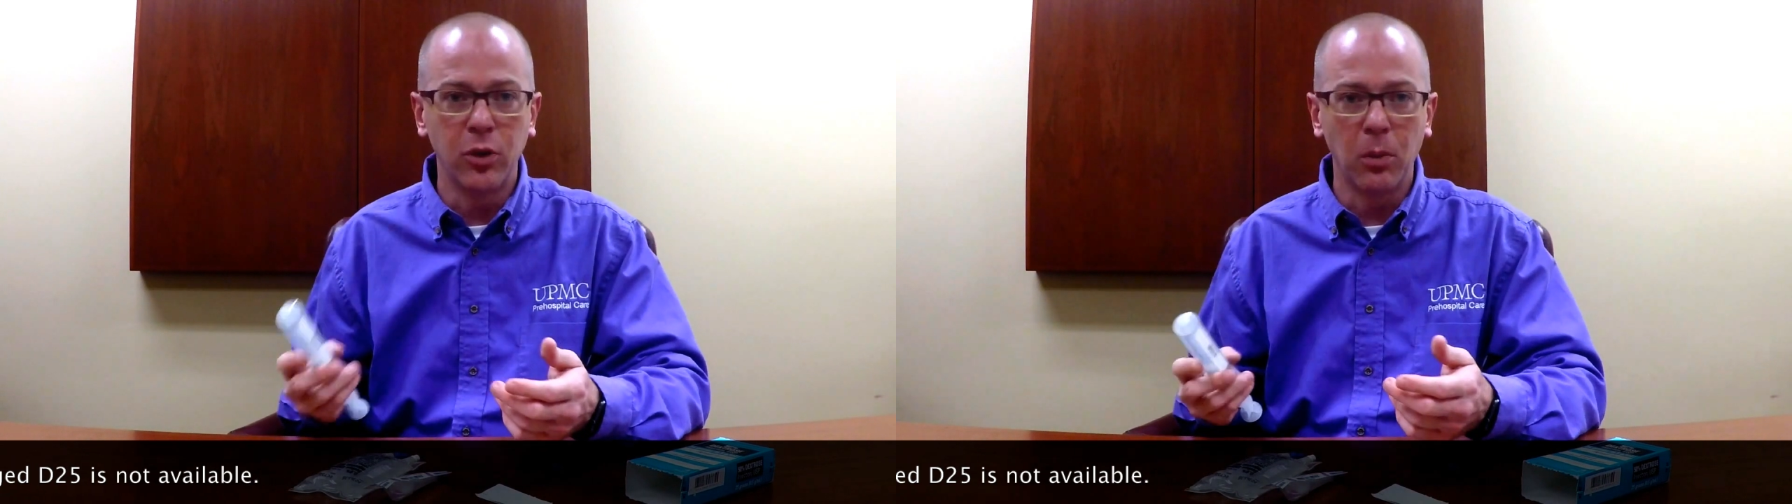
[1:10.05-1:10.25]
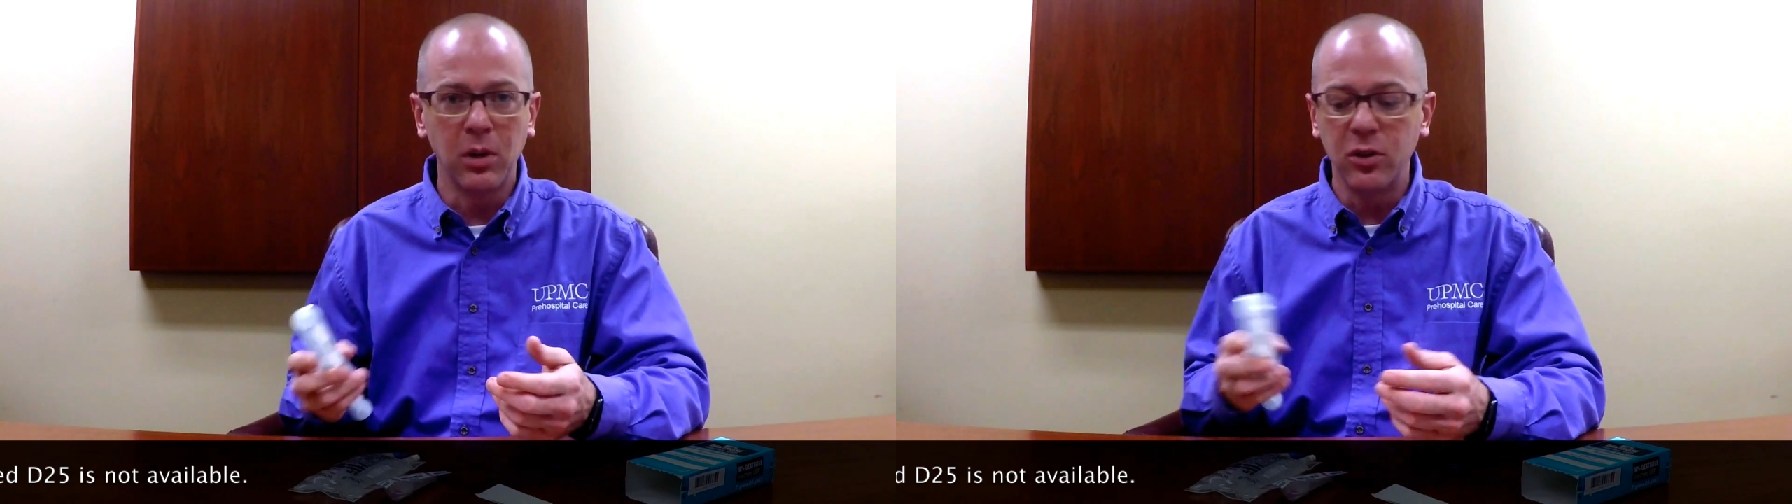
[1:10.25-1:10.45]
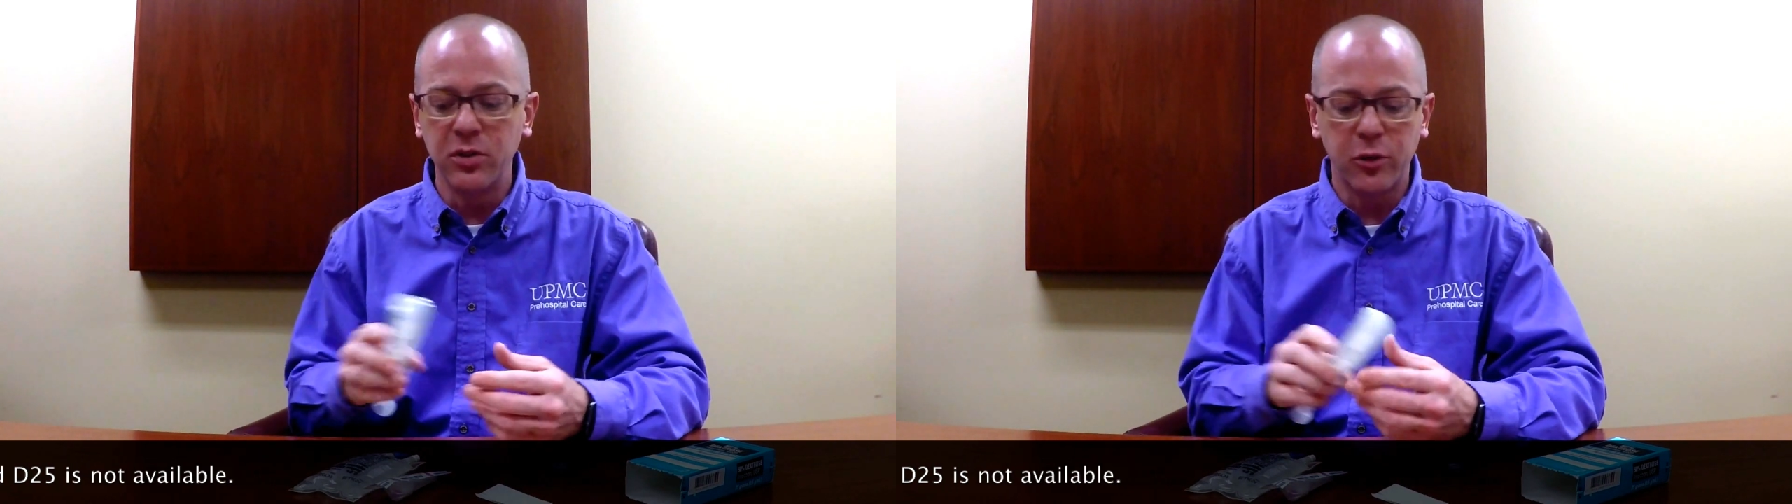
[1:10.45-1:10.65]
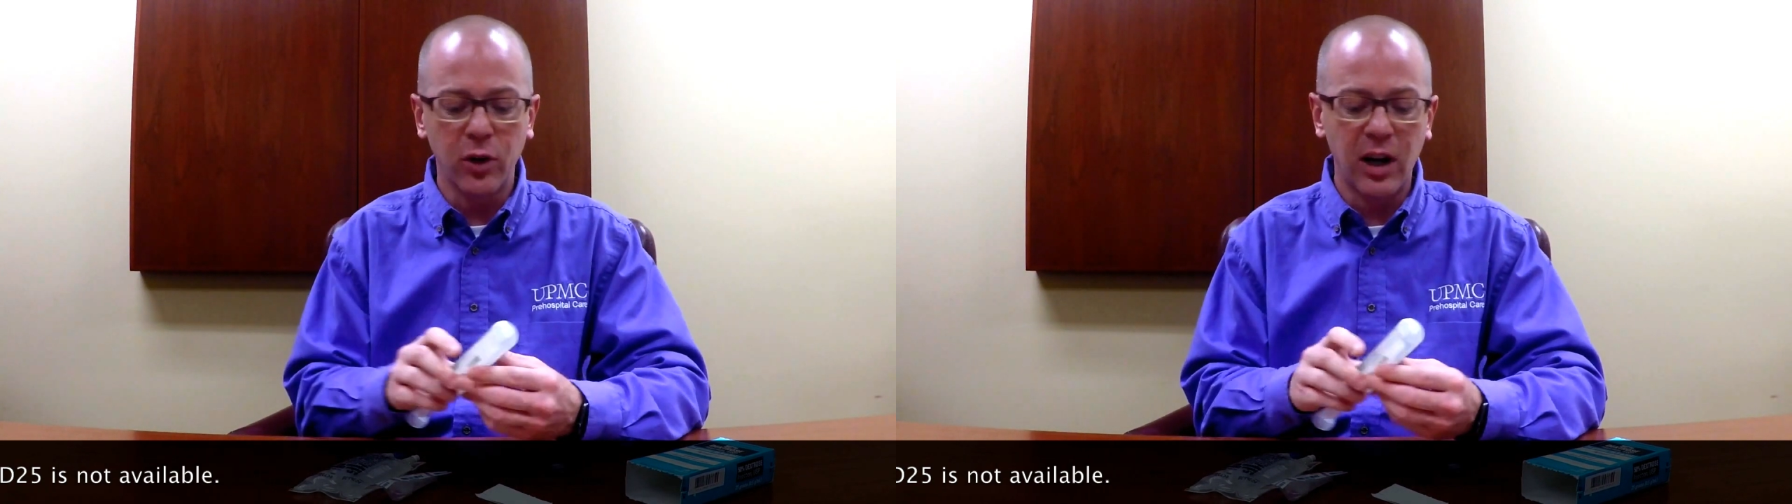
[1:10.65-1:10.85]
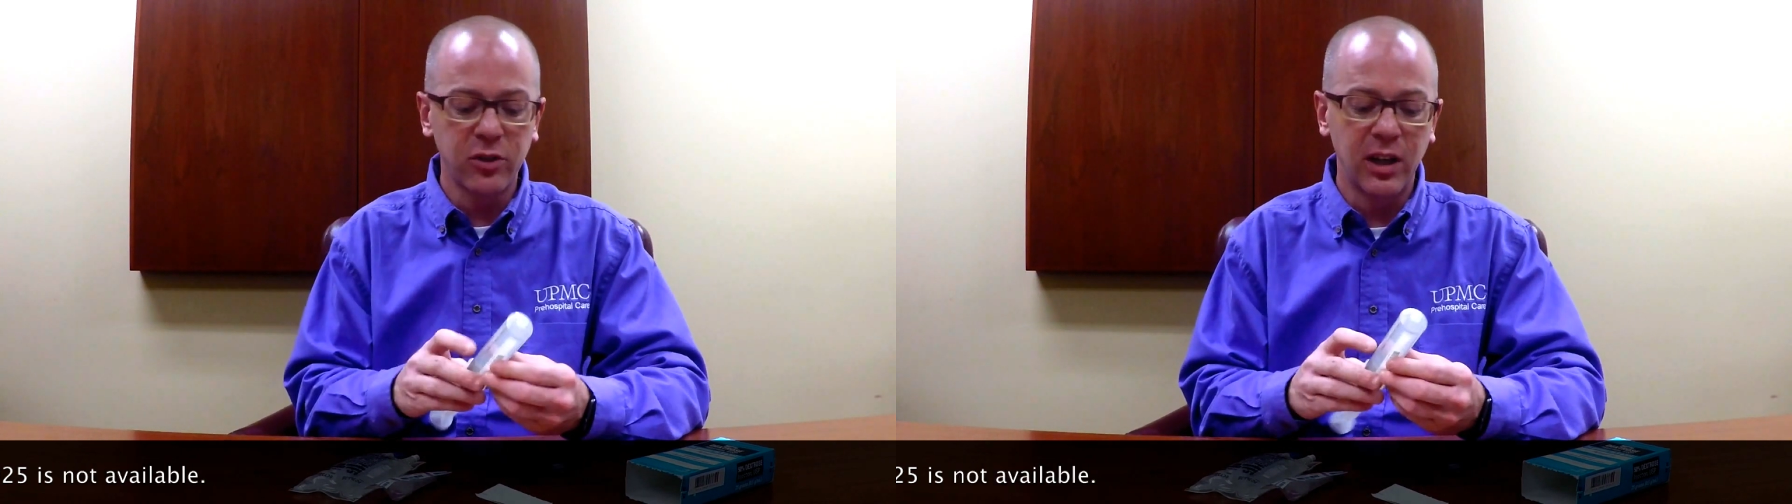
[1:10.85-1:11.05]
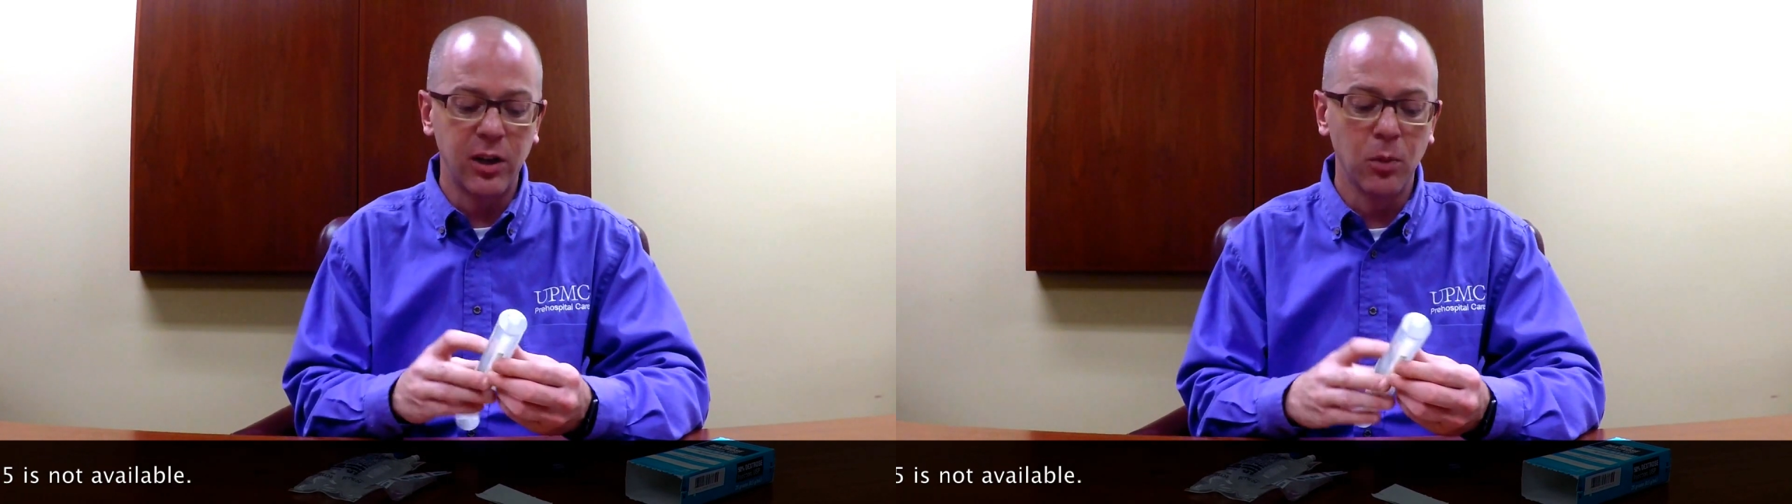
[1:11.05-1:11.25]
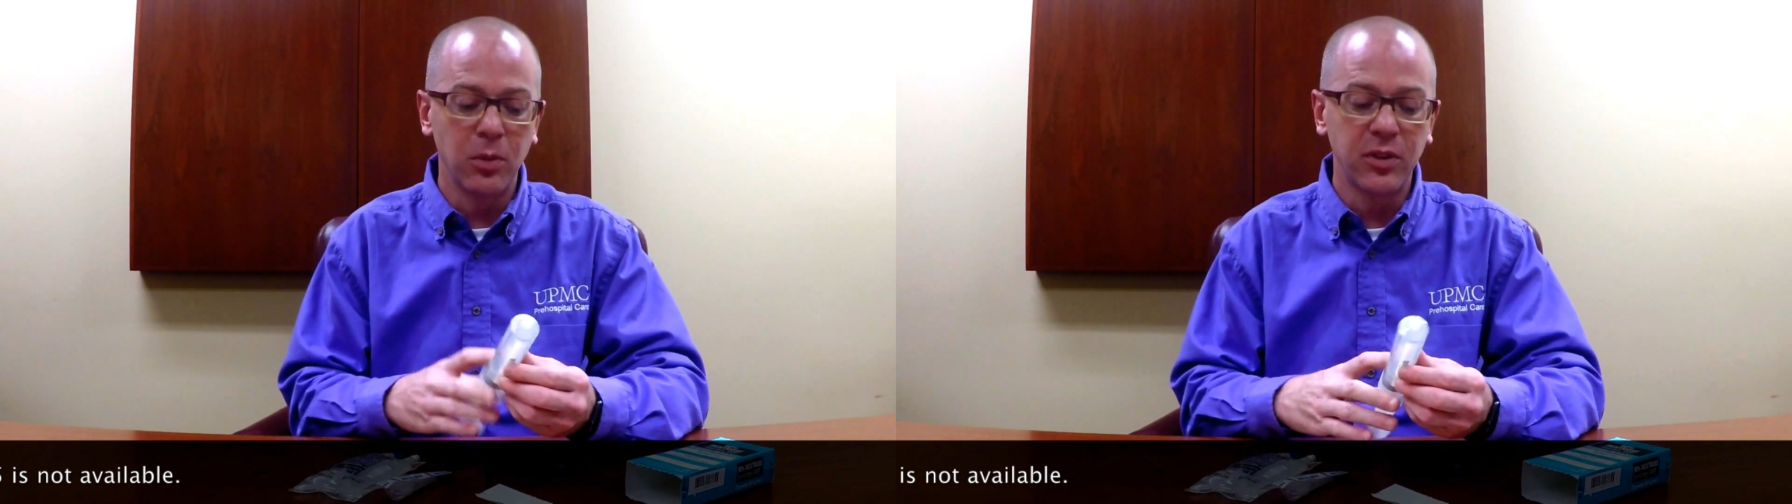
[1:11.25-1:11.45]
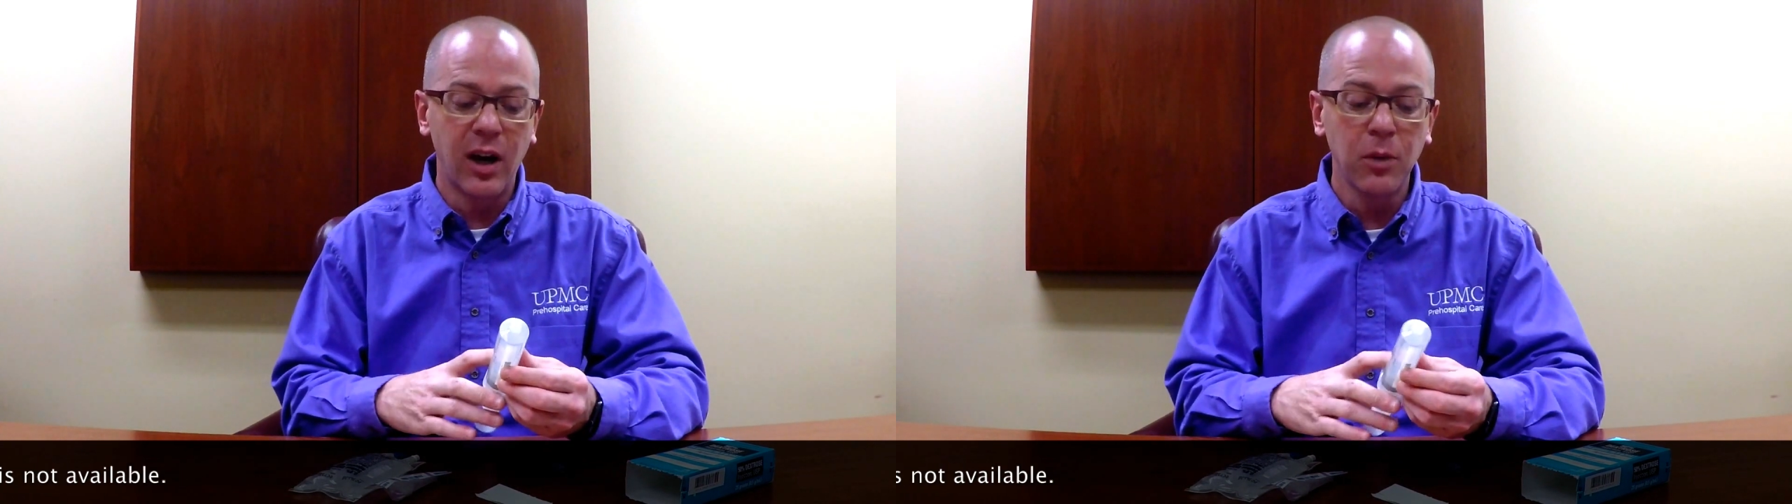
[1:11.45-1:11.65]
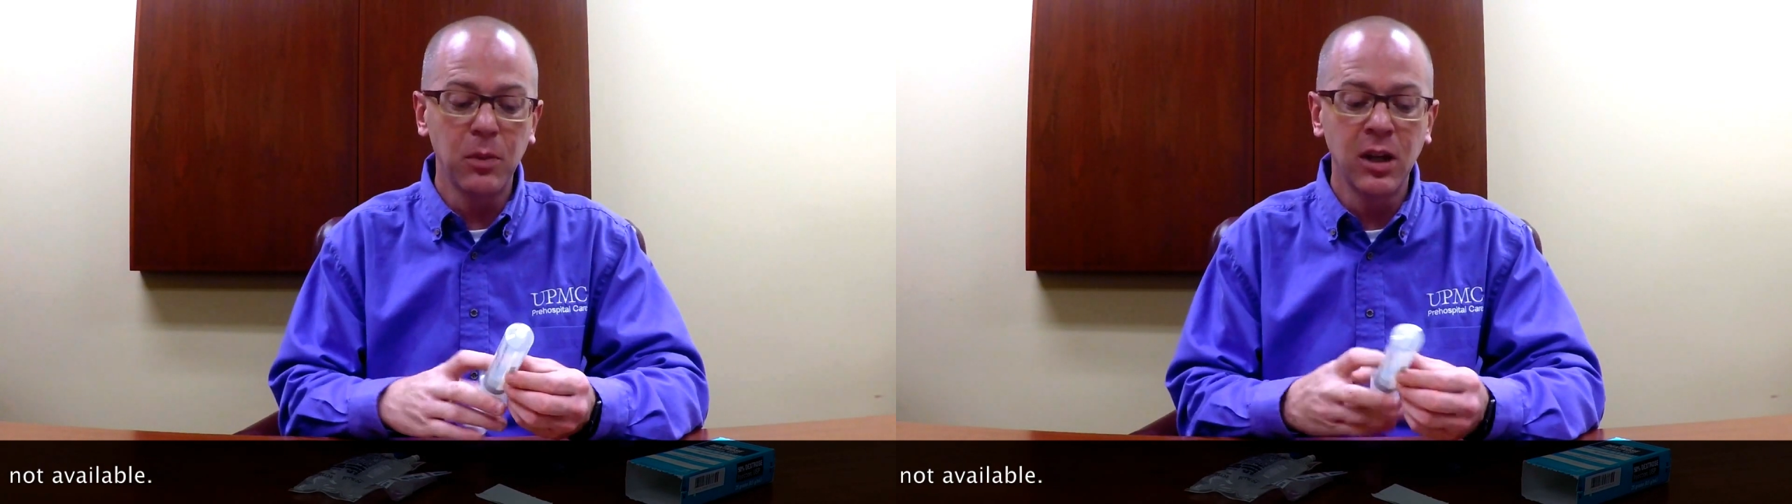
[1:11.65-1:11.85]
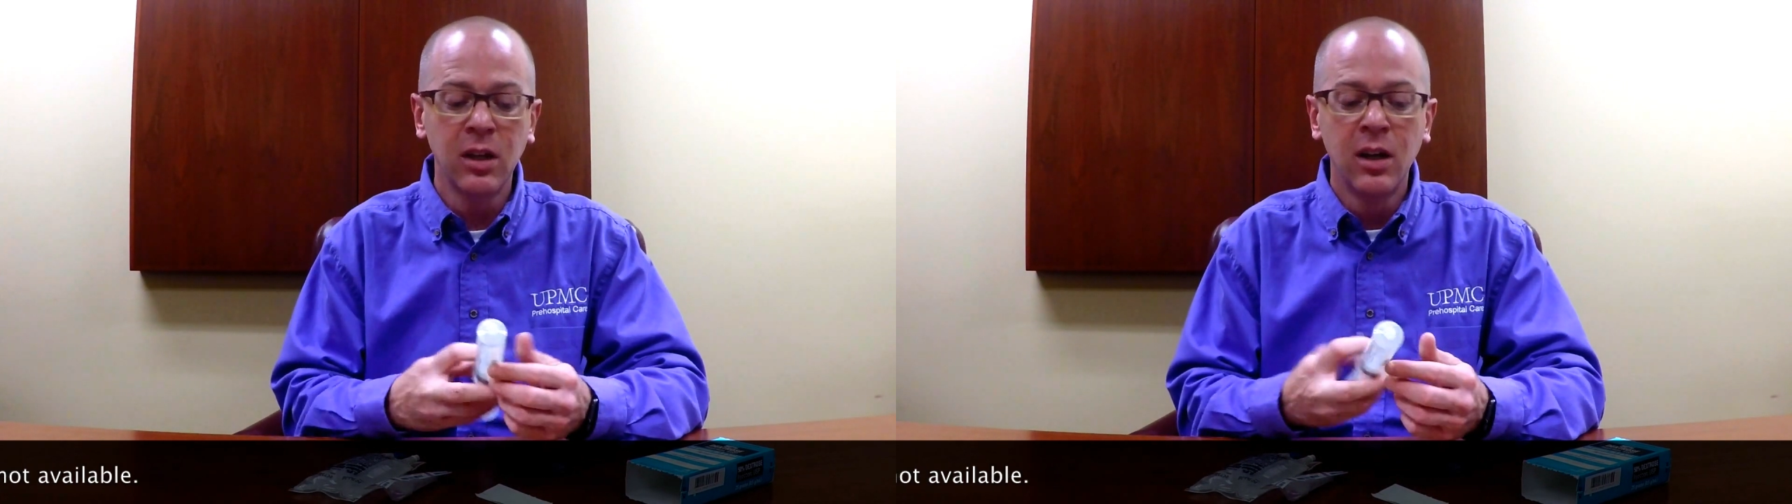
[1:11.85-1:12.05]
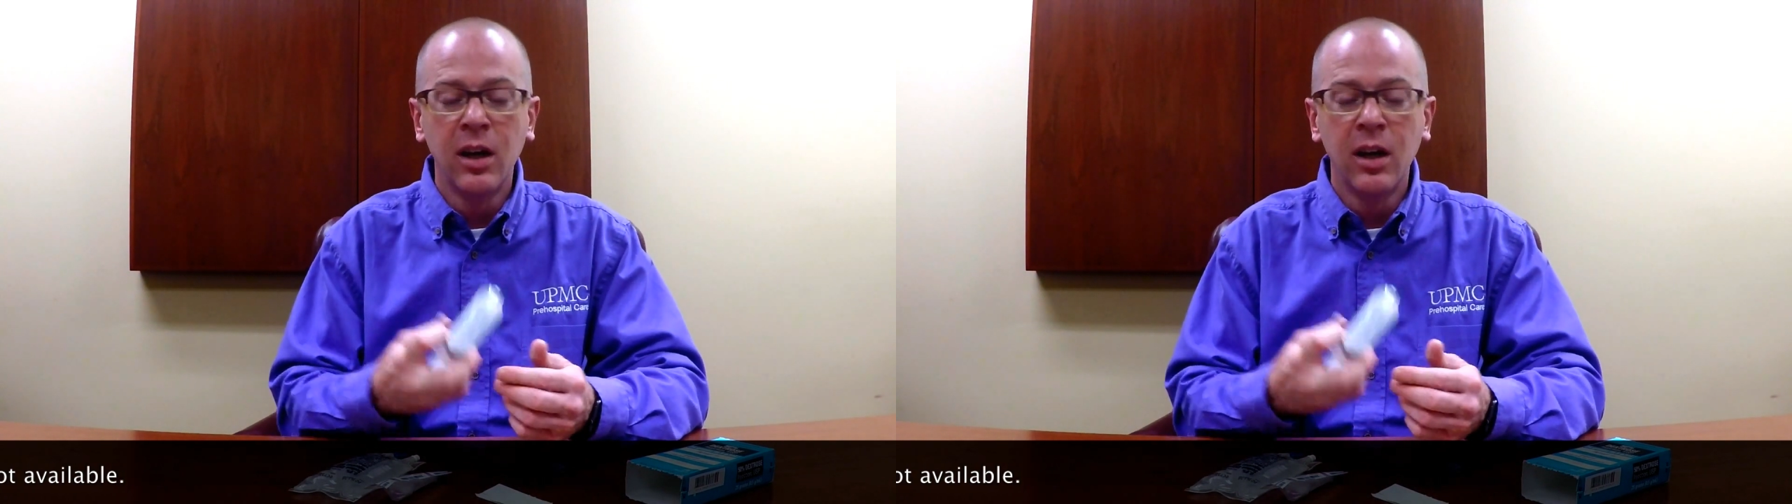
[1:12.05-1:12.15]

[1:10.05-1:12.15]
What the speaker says: So I'm going to use the trash can here beside me,